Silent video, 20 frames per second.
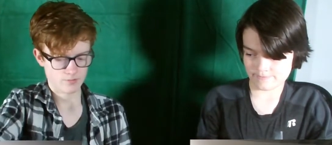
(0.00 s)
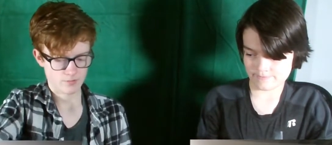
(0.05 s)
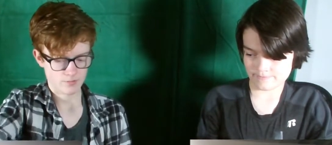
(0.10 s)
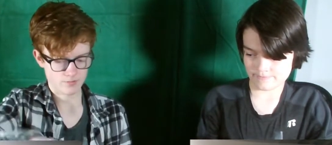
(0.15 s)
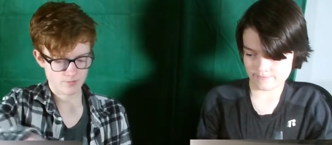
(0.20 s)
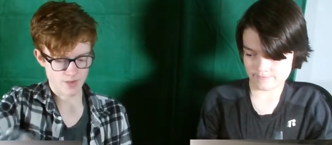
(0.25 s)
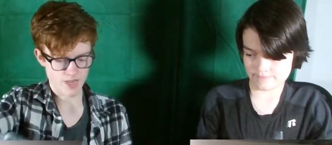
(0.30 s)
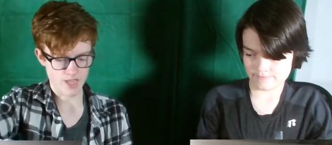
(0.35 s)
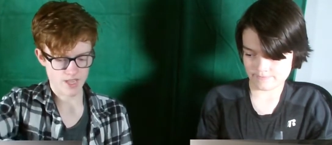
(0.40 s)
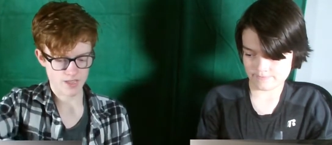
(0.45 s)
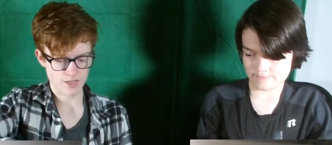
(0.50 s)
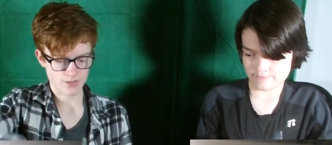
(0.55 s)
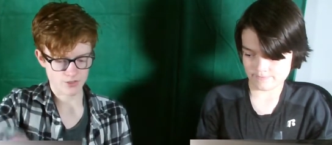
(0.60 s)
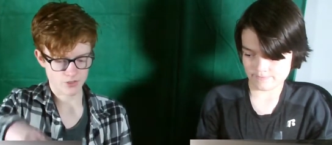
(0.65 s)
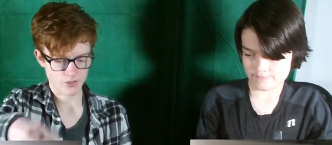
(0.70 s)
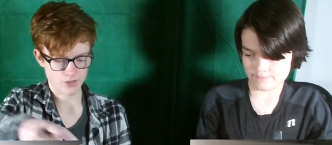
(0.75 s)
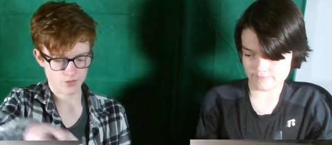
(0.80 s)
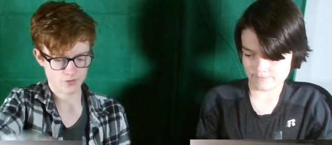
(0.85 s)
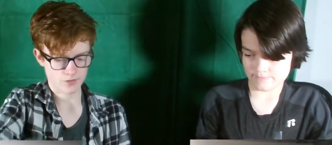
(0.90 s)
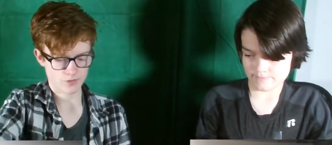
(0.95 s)
Speaker 1: Match.
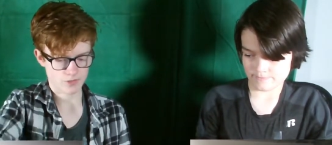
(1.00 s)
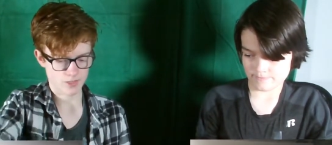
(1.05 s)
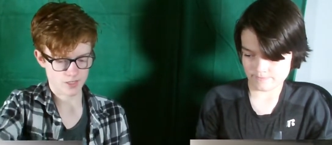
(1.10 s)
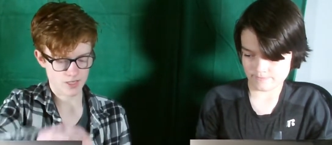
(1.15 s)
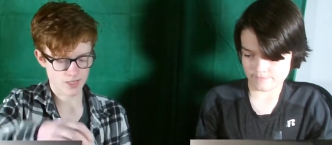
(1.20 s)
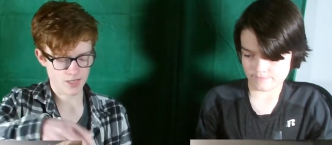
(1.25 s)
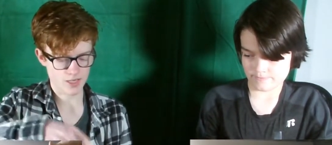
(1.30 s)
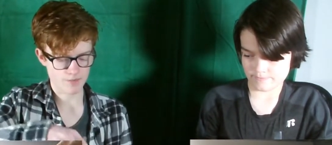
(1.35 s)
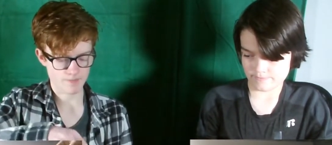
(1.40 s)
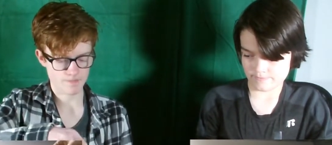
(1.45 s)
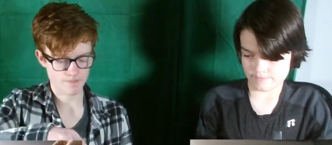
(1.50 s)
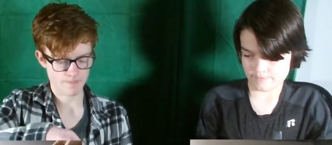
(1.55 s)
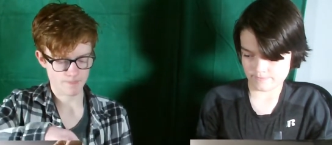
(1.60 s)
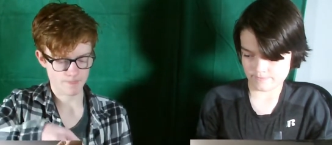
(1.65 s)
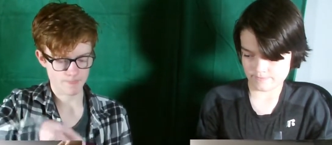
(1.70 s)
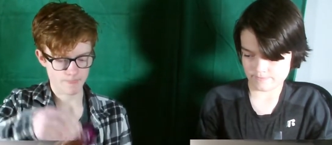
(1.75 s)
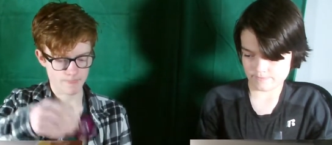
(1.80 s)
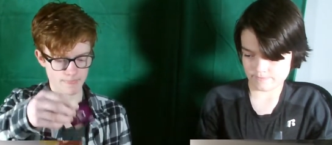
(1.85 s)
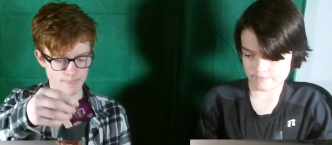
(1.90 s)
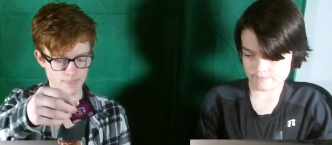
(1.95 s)
Skip.
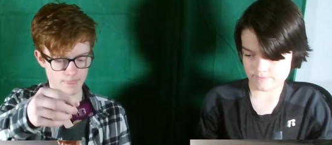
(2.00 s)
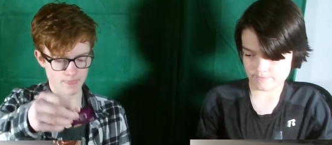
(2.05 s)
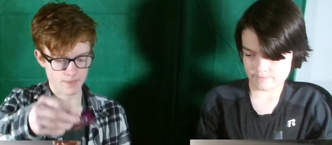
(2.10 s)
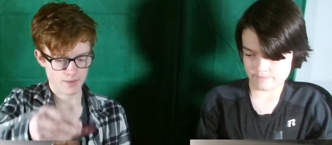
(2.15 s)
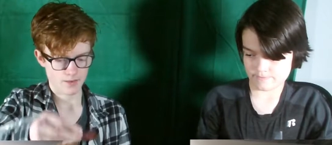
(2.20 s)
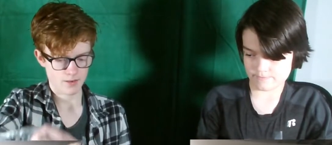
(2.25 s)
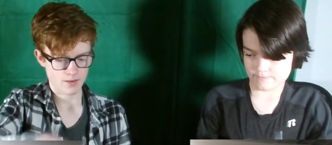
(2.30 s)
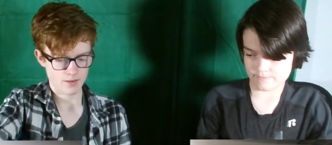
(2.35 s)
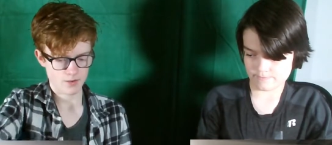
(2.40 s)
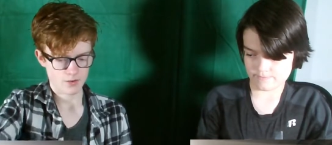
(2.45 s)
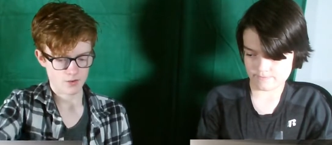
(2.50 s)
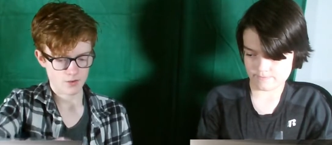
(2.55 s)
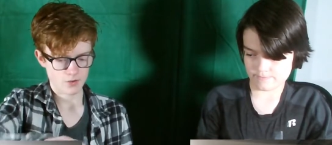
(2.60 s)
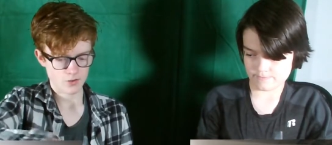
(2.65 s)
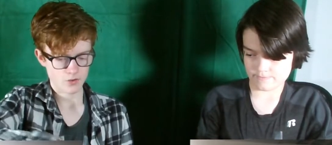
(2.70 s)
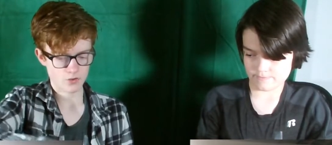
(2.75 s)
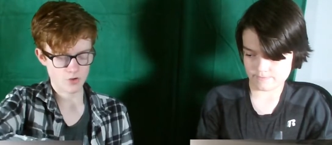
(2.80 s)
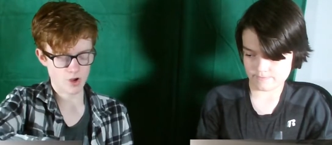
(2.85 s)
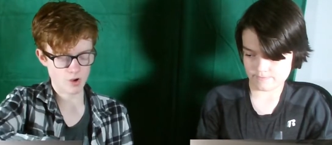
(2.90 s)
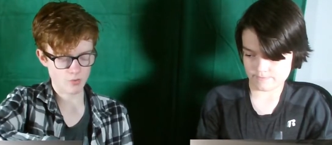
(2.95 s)

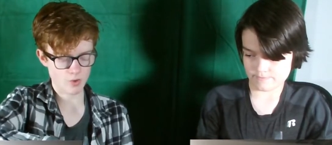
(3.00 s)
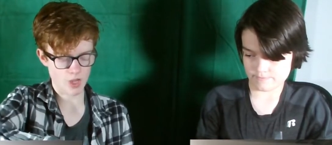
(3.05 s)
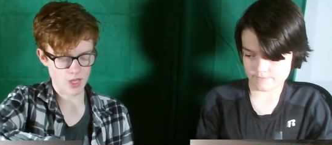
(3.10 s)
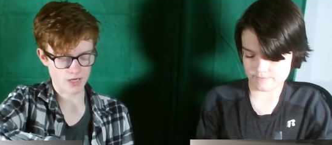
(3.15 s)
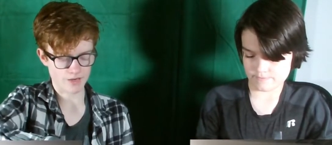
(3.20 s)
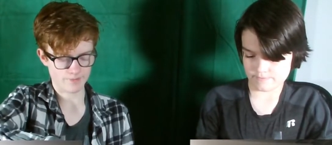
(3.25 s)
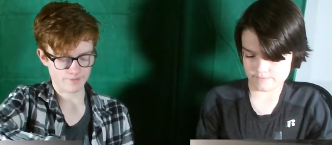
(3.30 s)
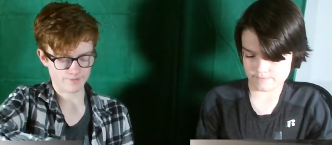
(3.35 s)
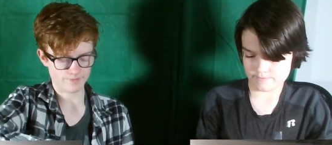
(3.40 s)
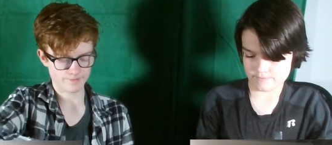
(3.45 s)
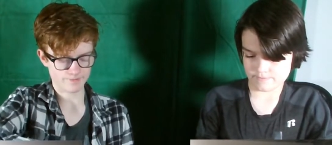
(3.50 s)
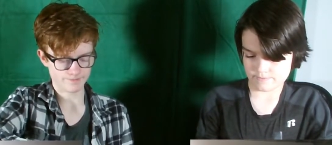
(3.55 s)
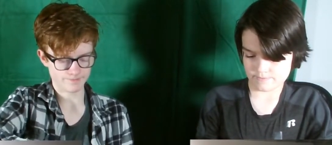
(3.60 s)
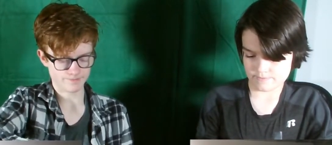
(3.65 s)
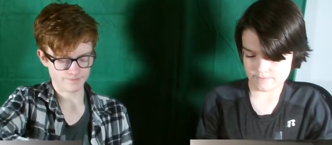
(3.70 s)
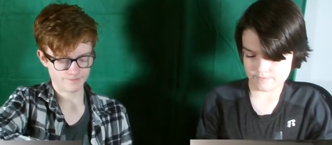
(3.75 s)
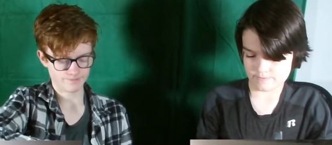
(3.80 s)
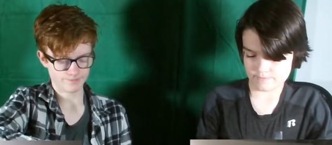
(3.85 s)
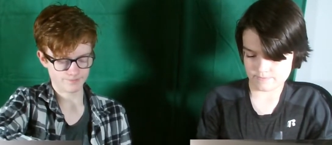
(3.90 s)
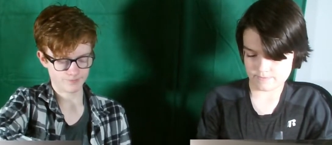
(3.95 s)
Draw one.
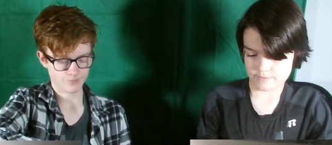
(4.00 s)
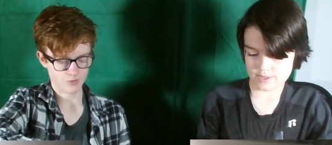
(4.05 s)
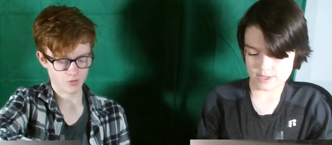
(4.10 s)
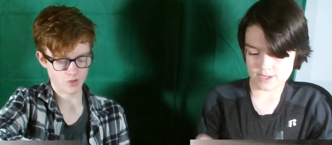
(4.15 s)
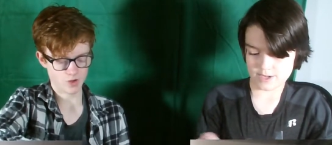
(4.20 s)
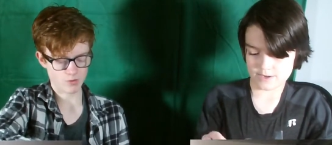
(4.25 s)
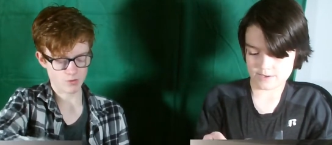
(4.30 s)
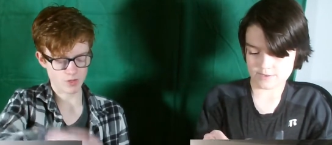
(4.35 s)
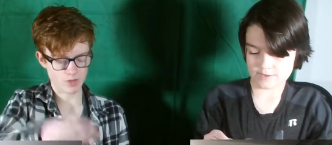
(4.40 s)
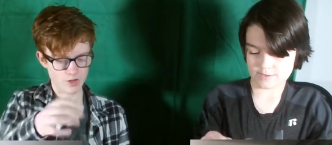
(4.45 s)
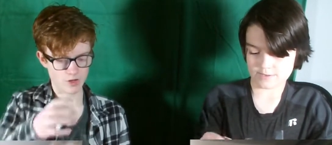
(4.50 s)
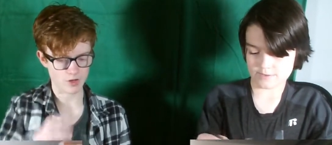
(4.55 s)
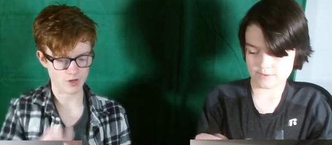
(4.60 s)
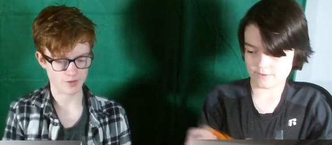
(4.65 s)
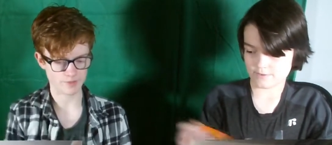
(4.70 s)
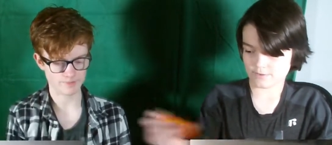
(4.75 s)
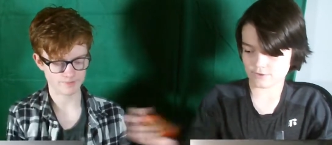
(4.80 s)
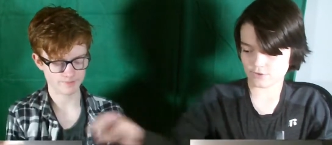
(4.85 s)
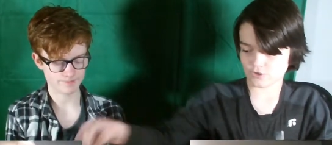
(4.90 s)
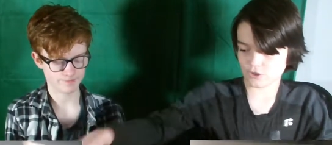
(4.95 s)
Draw one
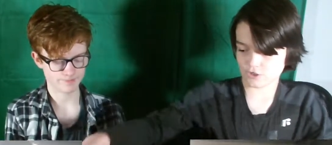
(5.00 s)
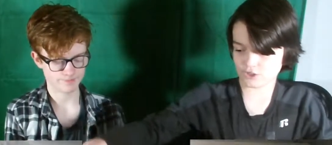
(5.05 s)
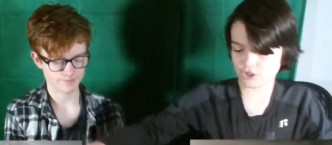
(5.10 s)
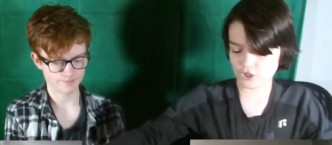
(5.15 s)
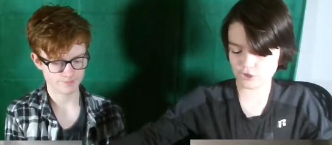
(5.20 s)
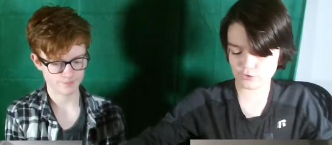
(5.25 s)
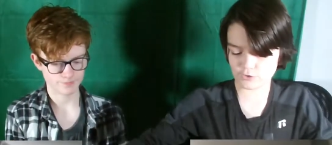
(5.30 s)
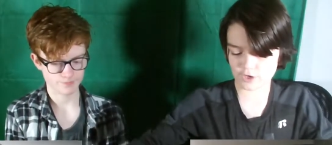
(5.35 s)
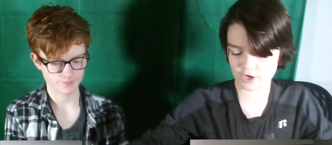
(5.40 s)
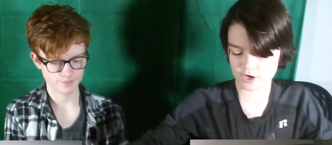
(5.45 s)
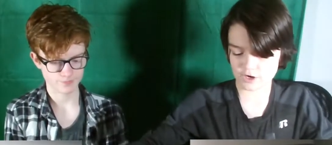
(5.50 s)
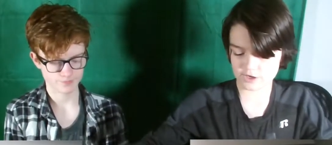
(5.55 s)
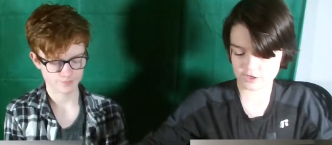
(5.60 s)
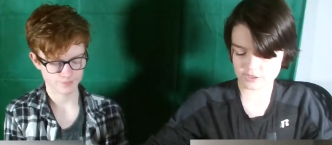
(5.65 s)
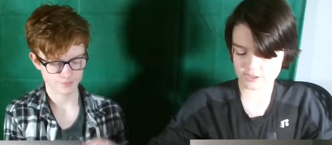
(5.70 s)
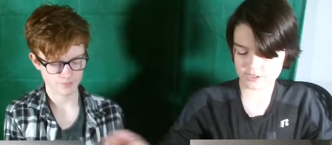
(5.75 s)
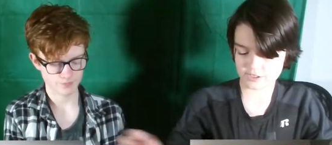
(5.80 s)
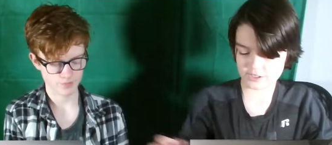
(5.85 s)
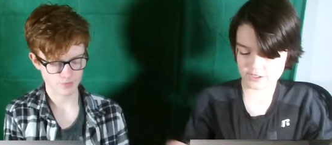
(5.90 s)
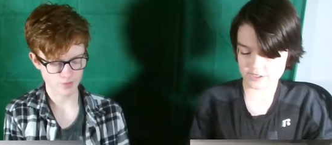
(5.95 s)
card.
Speaker 2: Draw two
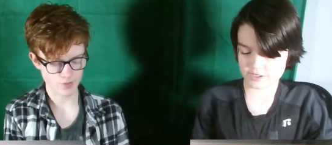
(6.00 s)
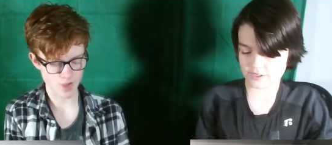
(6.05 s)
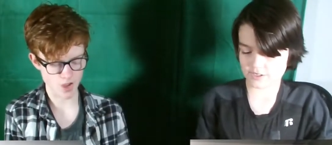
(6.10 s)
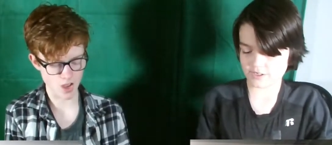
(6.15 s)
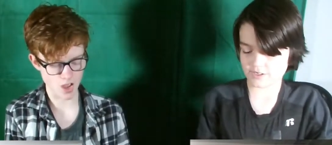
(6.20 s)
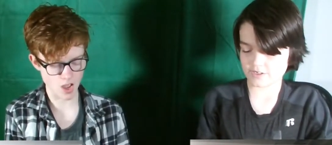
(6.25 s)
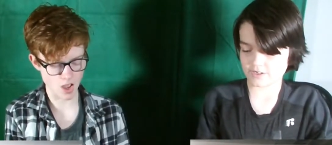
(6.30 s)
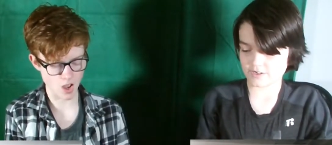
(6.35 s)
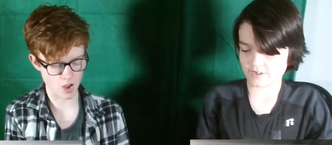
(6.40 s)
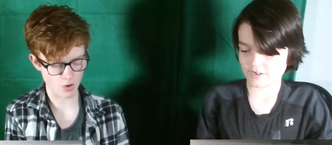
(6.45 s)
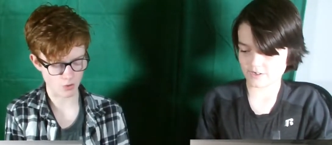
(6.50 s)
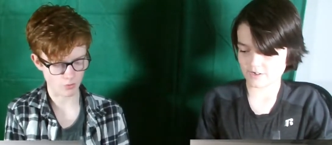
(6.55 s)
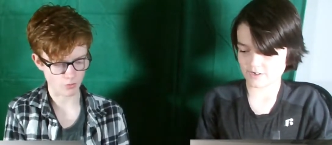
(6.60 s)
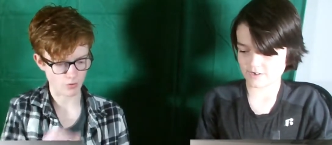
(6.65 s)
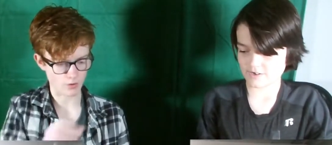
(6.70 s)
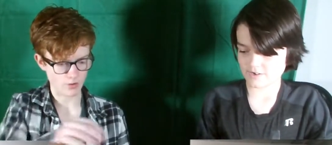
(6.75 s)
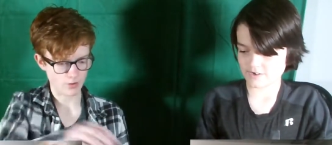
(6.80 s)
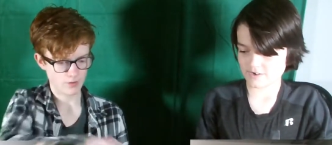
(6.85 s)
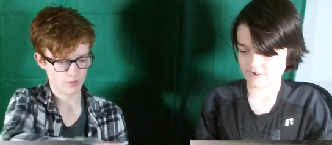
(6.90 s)
cards.
Speaker 1: No!